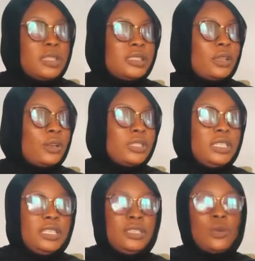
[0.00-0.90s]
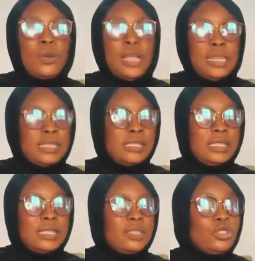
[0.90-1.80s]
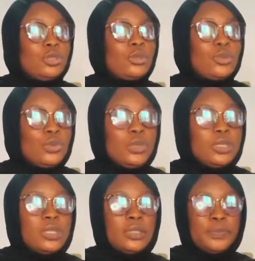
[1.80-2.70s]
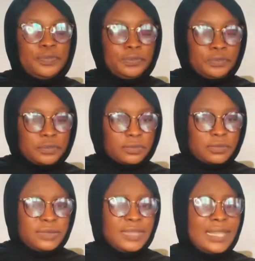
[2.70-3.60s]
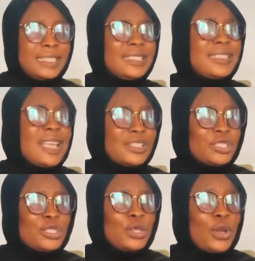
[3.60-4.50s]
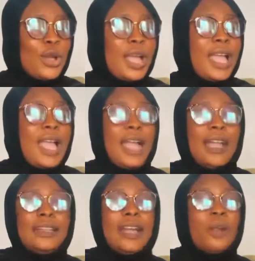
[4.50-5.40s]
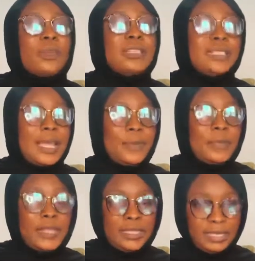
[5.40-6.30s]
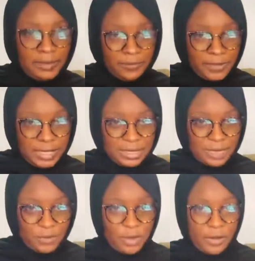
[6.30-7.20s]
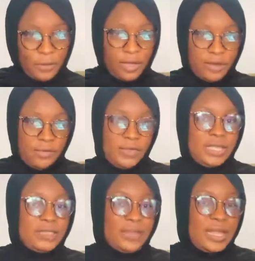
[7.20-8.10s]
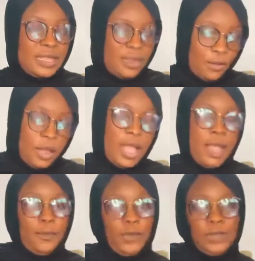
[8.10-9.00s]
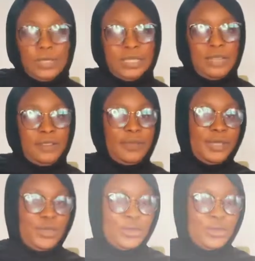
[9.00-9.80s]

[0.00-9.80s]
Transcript: Secondly, the quality is good, the texture and how it appears. In fact, I'm wearing one of it right now. I'm going to stand up and show.